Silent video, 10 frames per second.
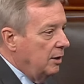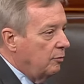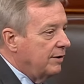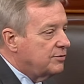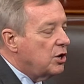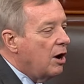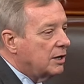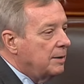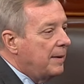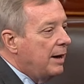We have
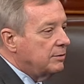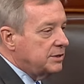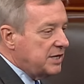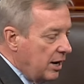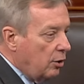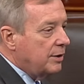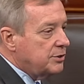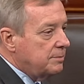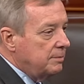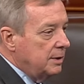talked about
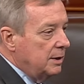terrorism,